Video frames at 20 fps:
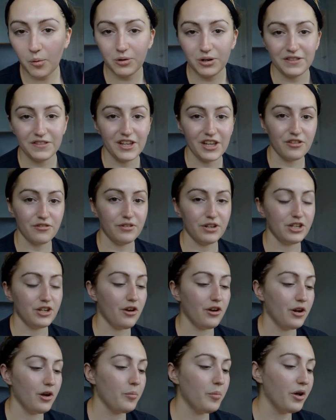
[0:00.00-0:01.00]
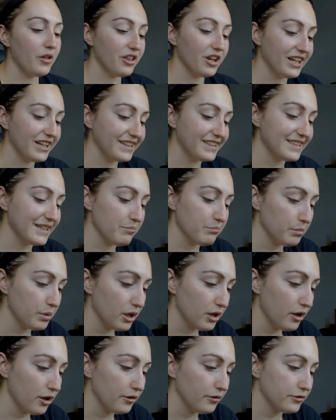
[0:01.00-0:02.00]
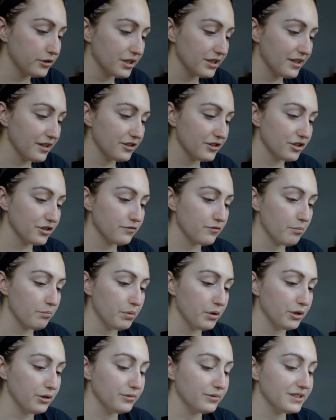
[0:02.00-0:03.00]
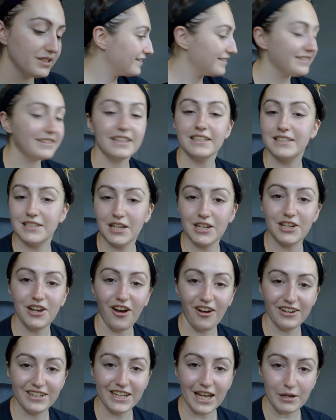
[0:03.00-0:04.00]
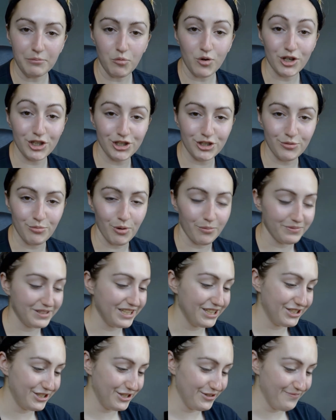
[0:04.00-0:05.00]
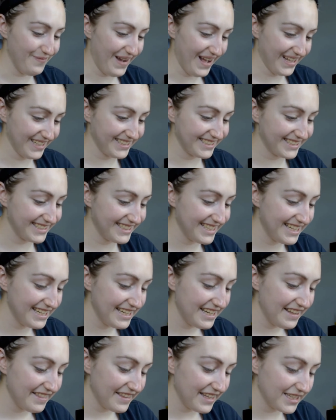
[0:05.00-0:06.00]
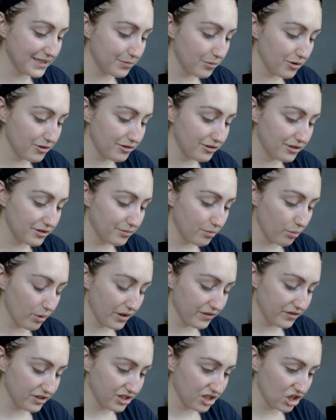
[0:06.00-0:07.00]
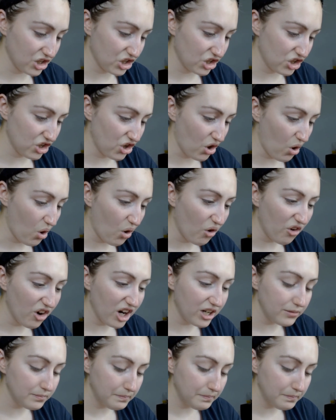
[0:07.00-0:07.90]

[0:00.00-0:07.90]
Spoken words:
one in the other video and I'll put the links in below. They're just from Boots. There's the Garnier Moisture Bomb tissue masks. This one's with Secura,